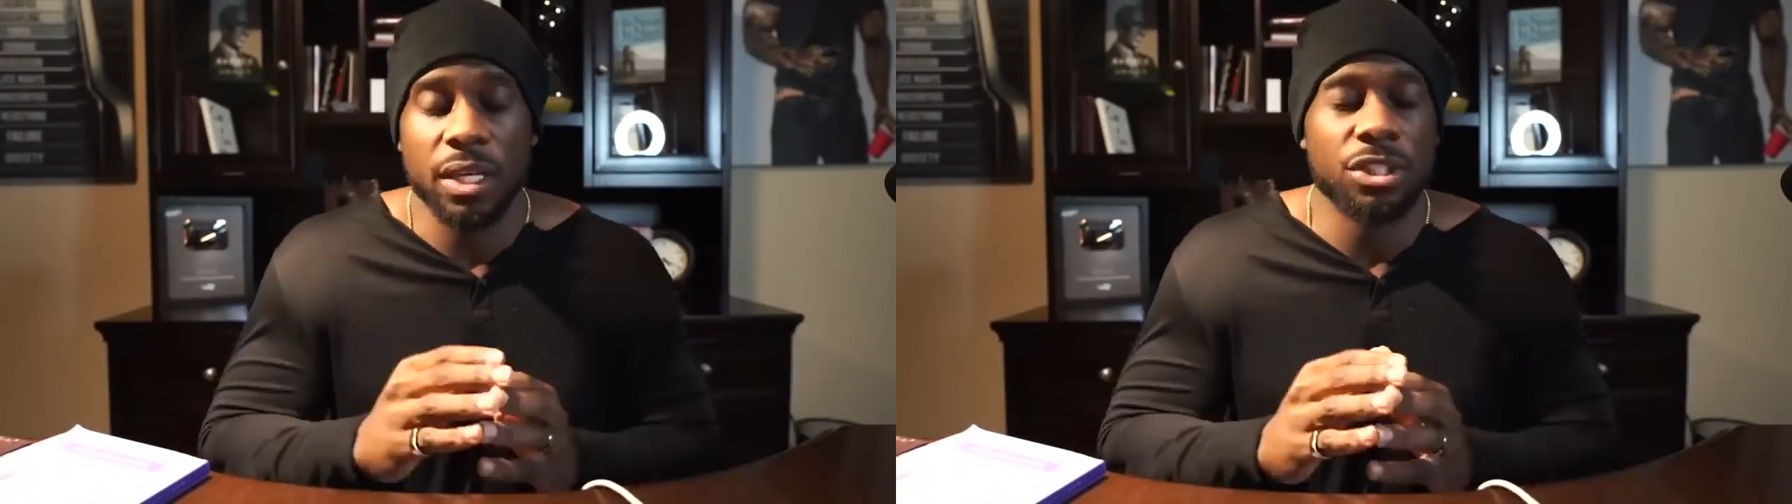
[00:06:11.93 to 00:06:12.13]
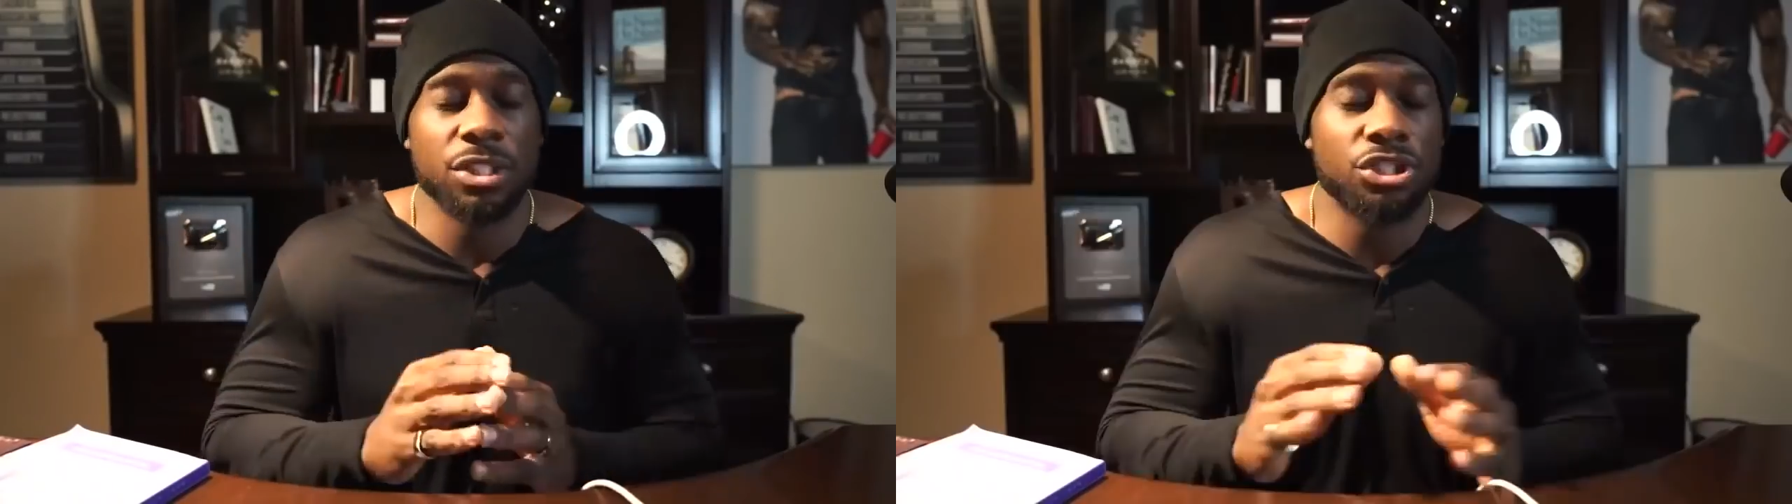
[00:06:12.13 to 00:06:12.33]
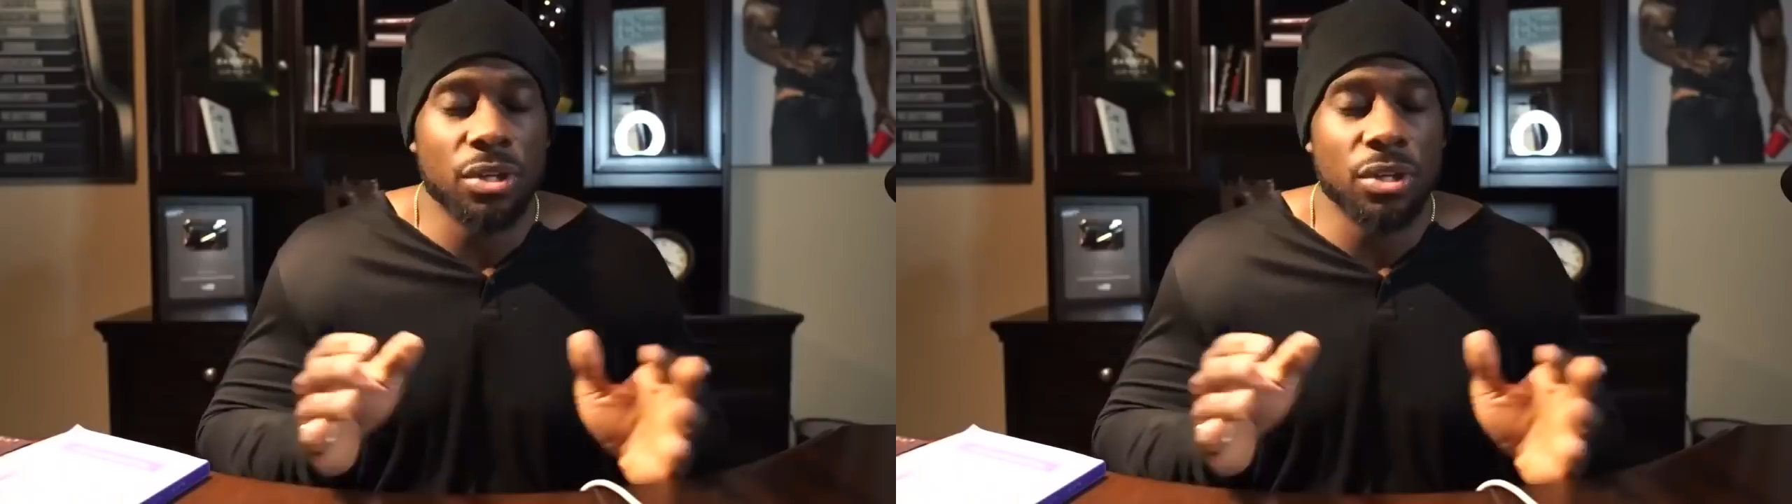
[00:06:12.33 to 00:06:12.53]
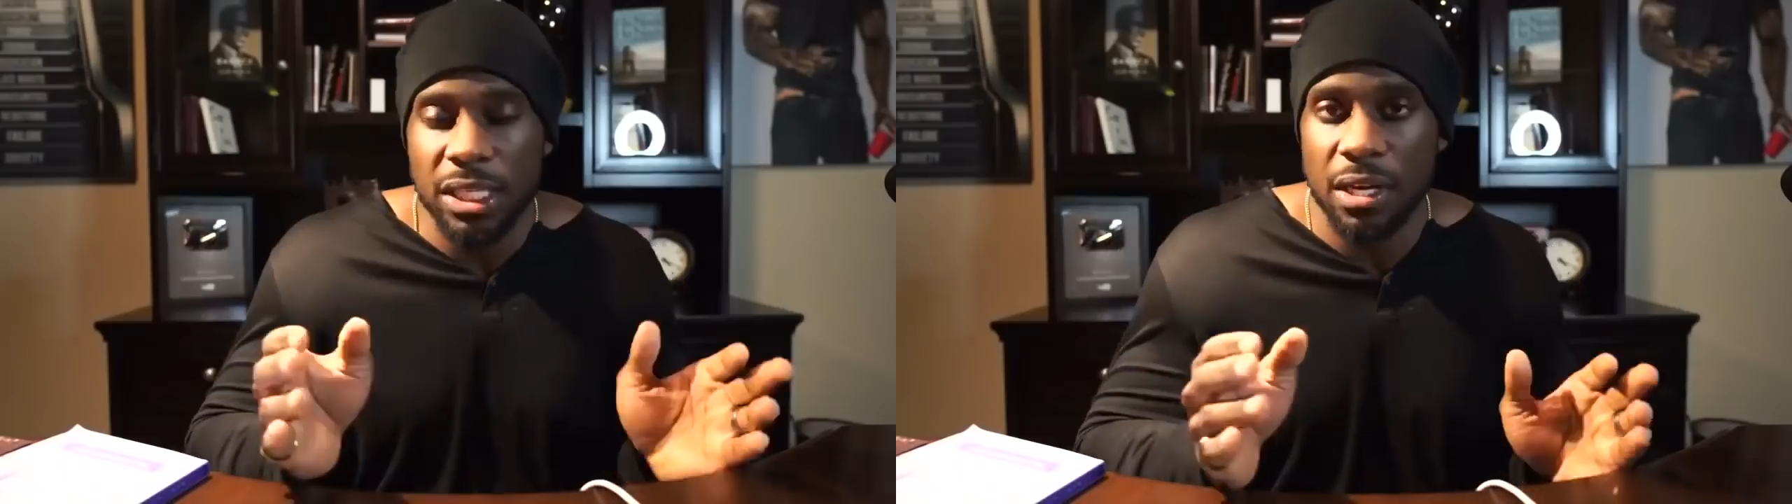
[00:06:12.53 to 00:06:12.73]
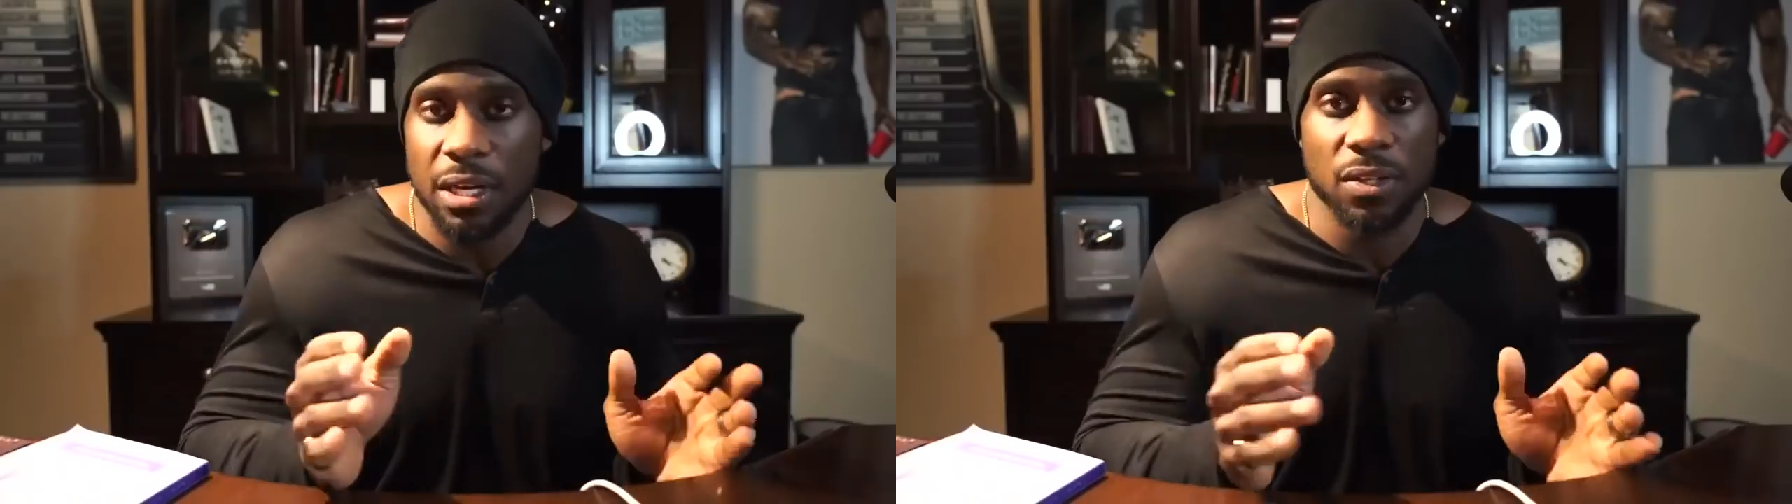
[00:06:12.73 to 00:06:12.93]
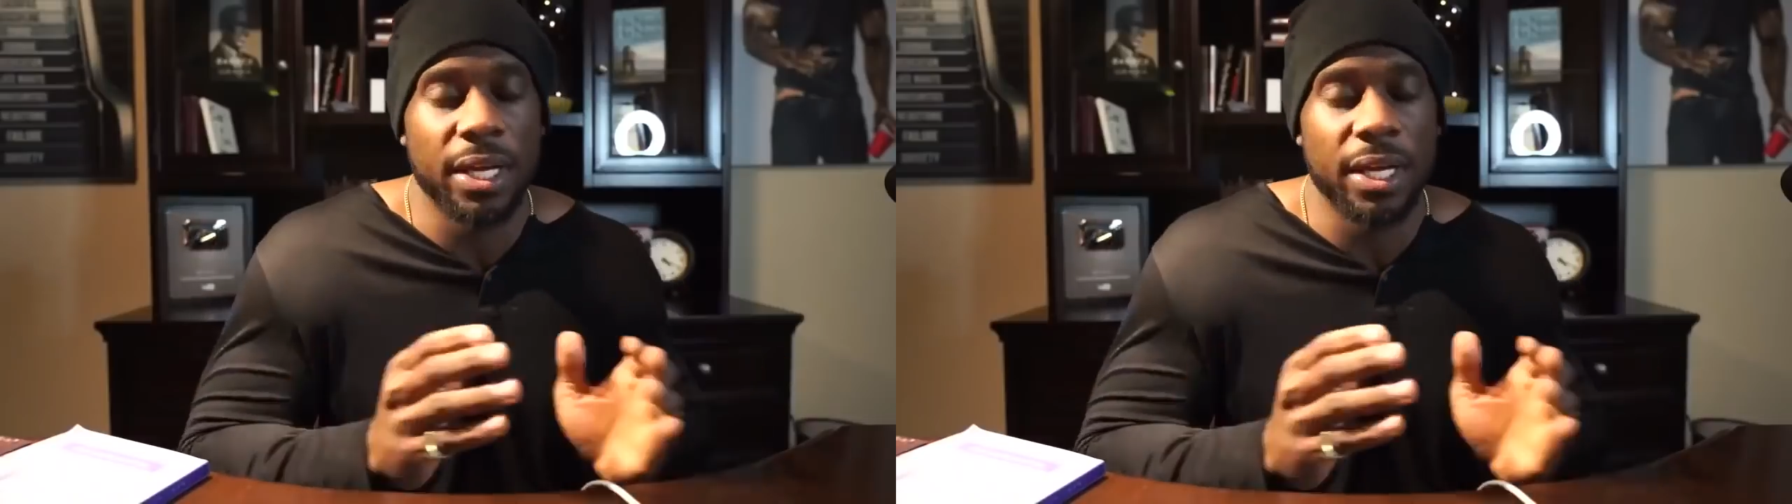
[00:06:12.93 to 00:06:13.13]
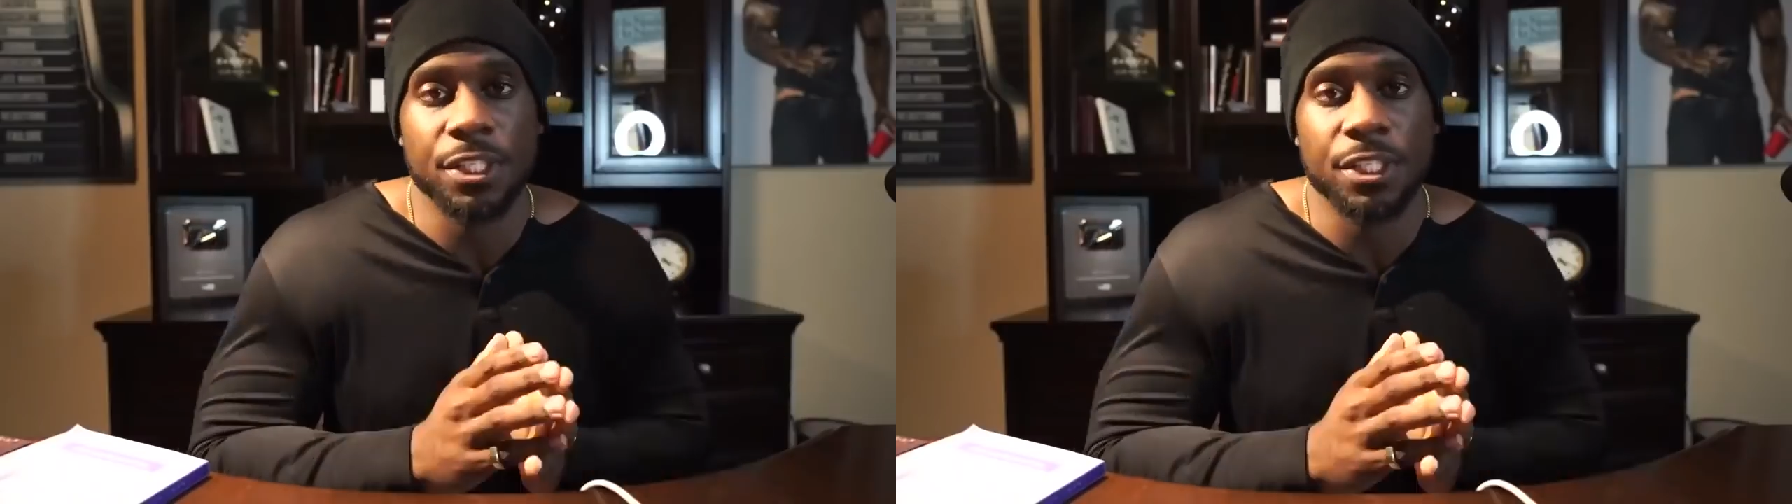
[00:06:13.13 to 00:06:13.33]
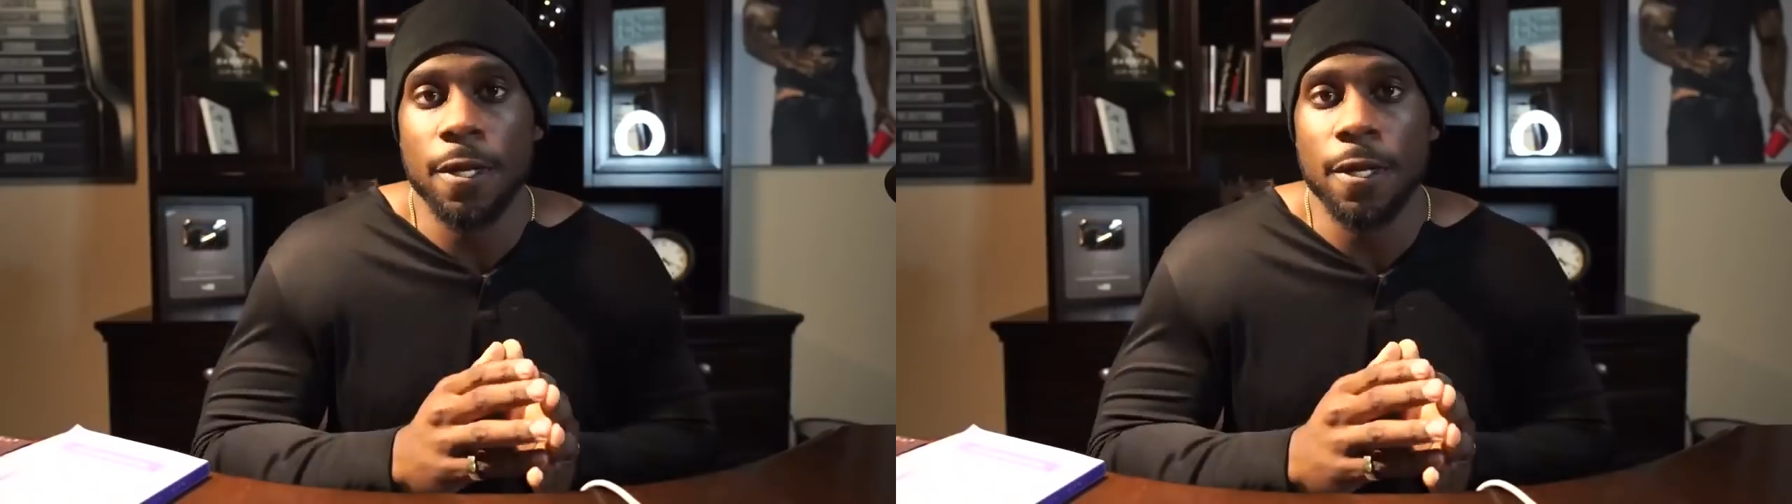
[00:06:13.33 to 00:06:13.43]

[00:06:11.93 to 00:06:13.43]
trash foundation.